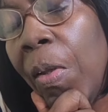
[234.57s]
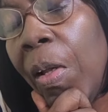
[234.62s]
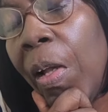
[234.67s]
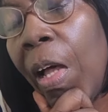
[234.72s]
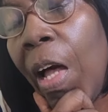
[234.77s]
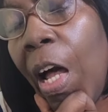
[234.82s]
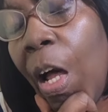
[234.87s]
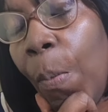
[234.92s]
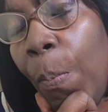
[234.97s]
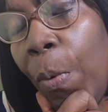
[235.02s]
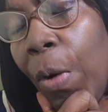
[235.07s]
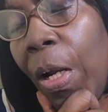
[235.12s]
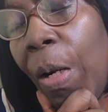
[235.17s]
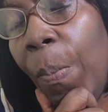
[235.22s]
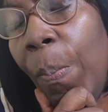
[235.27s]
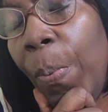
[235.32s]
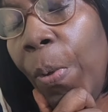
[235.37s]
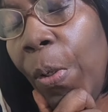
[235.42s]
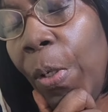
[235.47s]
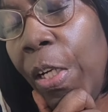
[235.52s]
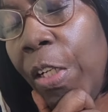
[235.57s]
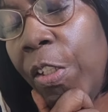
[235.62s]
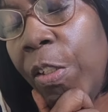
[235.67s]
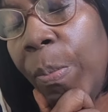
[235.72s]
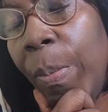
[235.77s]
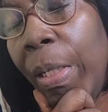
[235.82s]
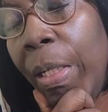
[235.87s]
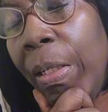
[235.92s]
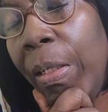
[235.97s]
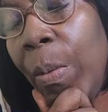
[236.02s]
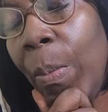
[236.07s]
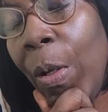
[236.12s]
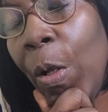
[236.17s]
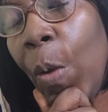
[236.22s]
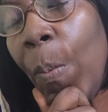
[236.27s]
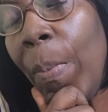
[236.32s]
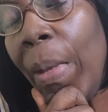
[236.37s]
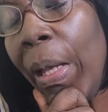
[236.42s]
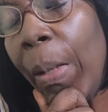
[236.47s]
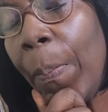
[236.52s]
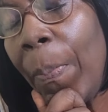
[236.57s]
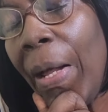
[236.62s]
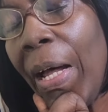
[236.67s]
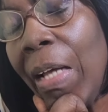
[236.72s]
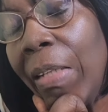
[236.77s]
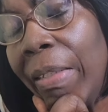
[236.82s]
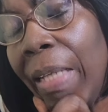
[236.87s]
corporal punishment. I'm gonna make pass